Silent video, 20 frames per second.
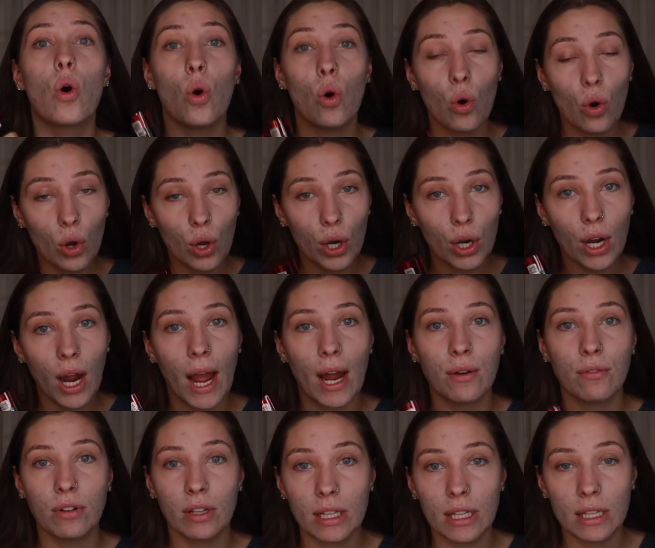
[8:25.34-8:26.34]
Or I
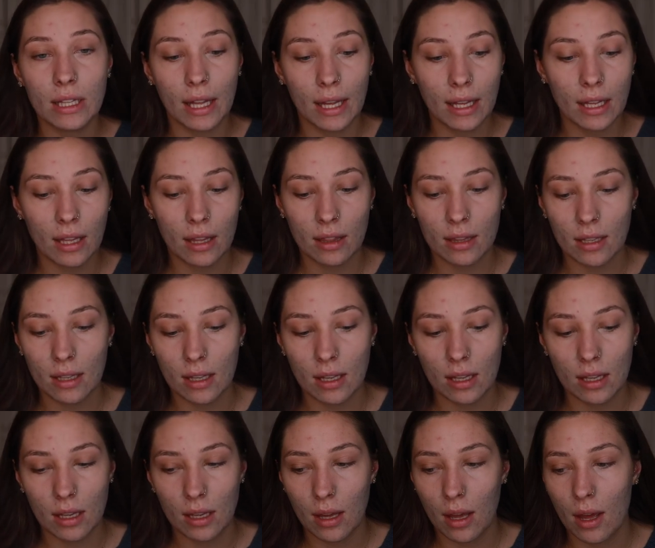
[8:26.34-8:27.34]
really like
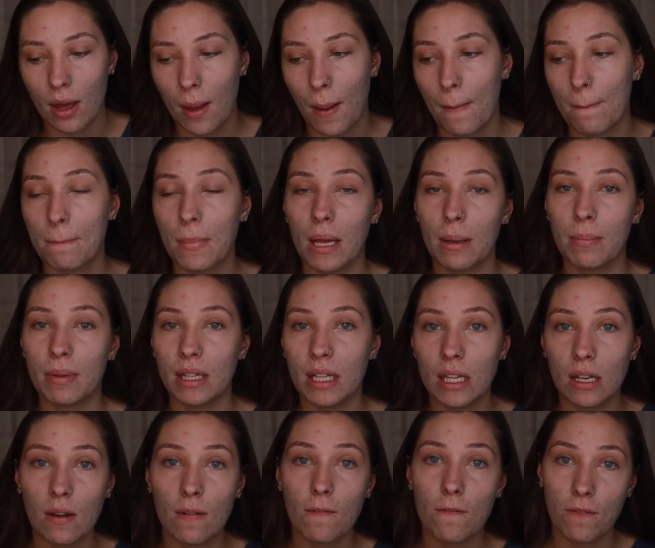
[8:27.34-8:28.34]
the
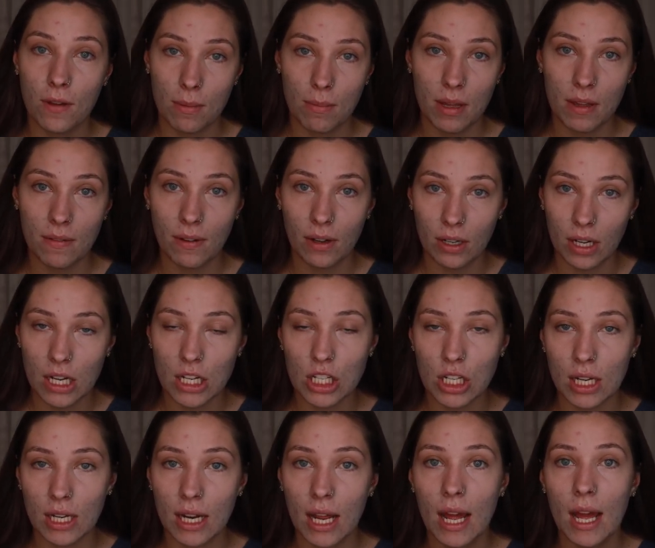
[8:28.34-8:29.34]
Maybelline Fit Me
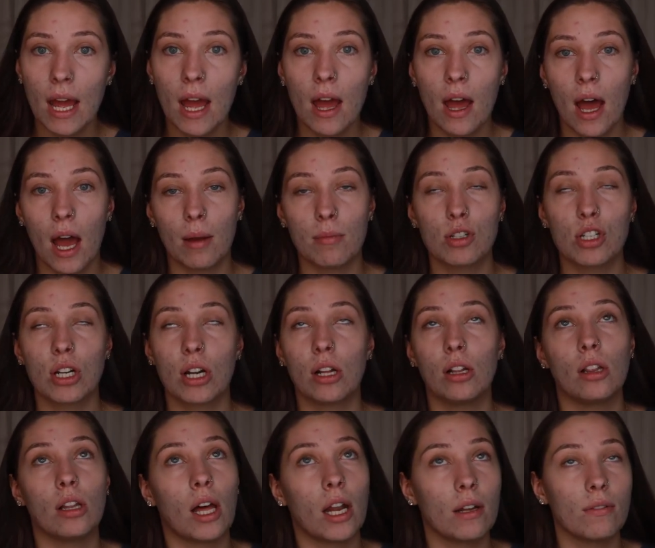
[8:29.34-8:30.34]
foundation. I'm sure a
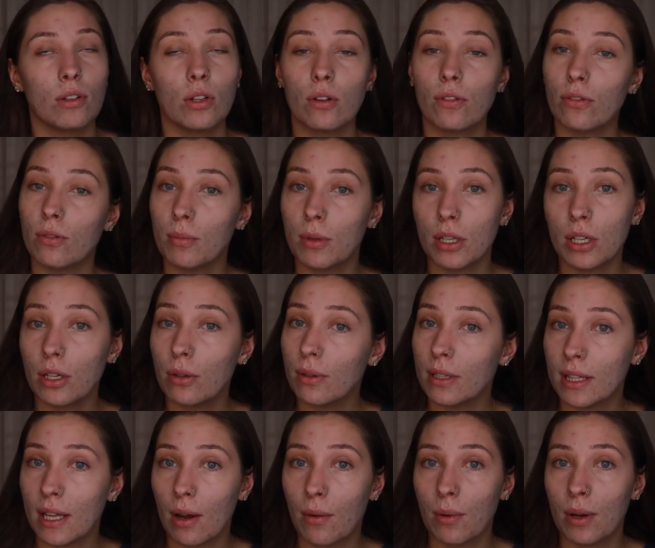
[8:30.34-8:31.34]
lot of you are familiar
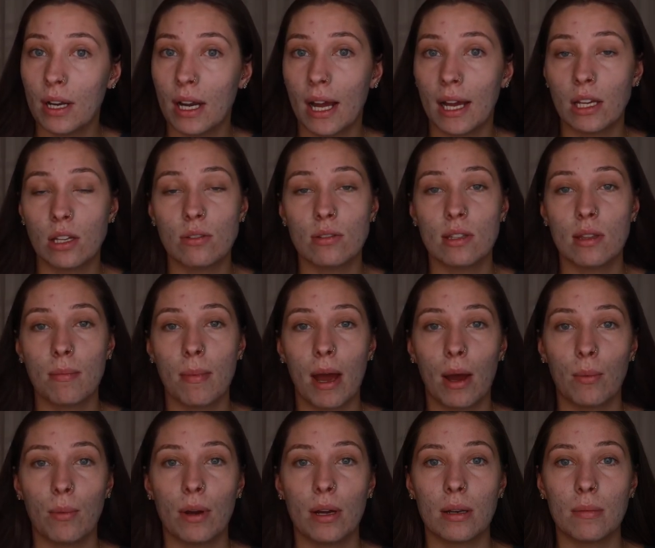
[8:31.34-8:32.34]
with that one. I use the
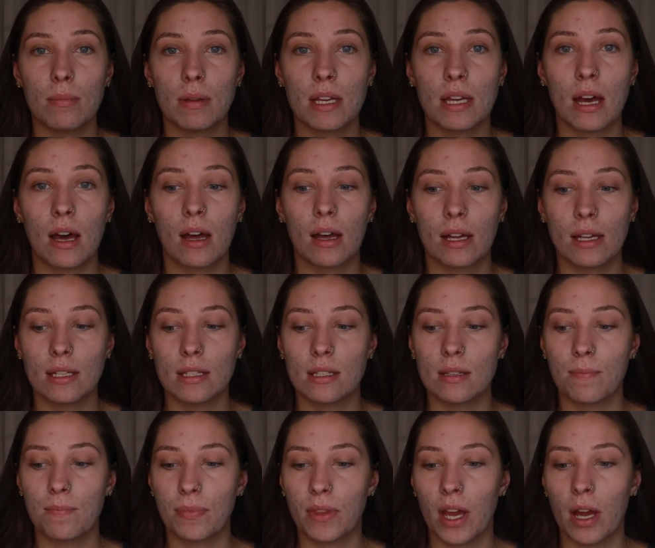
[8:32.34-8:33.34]
matte one
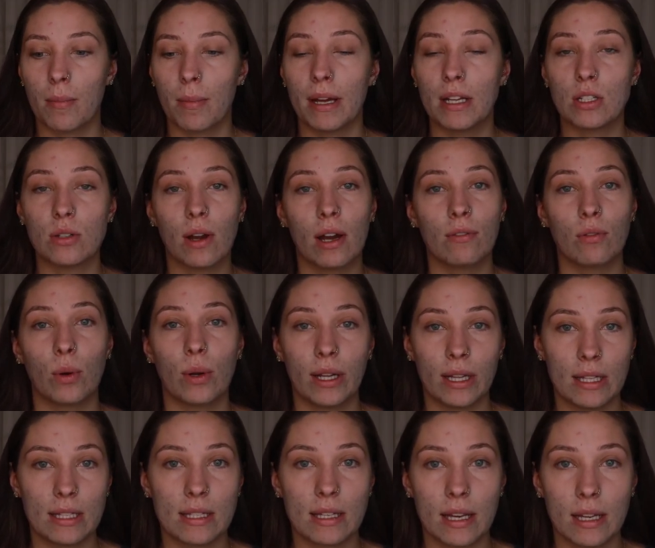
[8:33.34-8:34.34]
because um, I do have
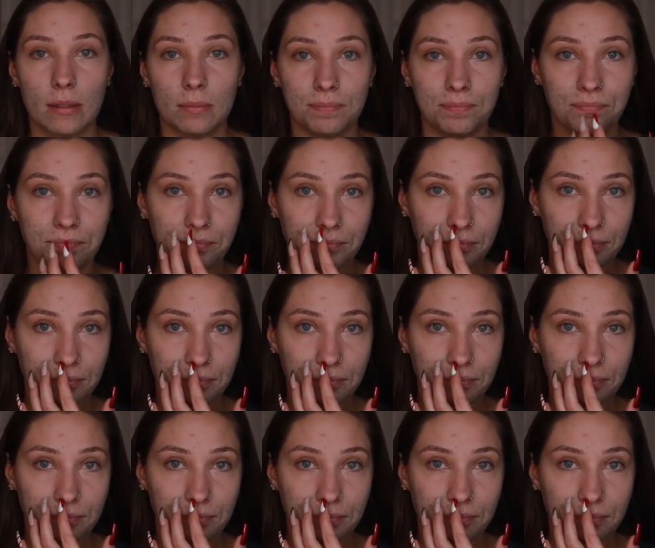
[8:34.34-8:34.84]
oily skin,